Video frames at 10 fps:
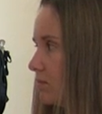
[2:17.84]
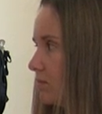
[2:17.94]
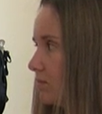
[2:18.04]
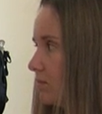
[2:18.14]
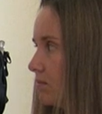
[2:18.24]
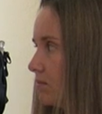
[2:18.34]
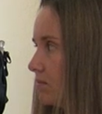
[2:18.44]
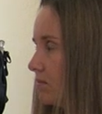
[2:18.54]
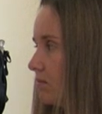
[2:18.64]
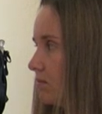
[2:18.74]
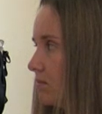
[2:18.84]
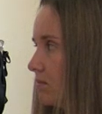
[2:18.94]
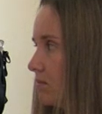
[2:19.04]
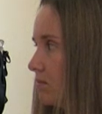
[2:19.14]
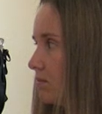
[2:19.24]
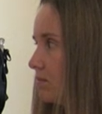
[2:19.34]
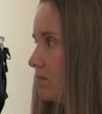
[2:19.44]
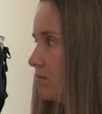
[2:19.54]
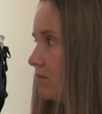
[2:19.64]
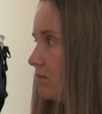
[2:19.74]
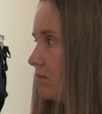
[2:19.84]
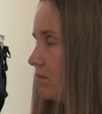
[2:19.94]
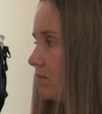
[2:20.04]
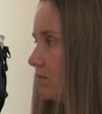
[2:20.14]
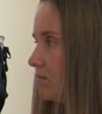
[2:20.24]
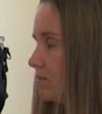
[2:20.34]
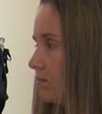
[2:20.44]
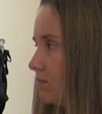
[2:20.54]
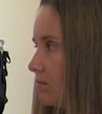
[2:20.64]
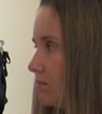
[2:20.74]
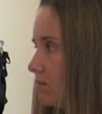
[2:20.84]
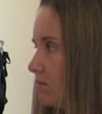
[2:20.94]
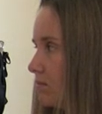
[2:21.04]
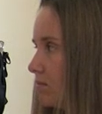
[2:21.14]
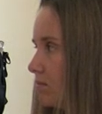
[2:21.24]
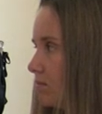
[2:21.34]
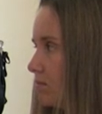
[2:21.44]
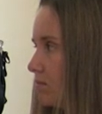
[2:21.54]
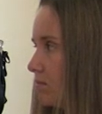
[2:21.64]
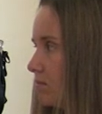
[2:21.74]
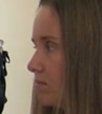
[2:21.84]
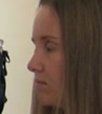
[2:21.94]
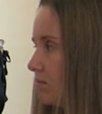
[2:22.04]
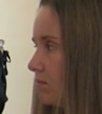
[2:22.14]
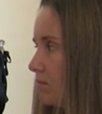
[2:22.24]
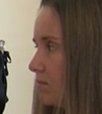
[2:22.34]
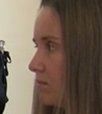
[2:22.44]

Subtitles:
This person isn't speaking.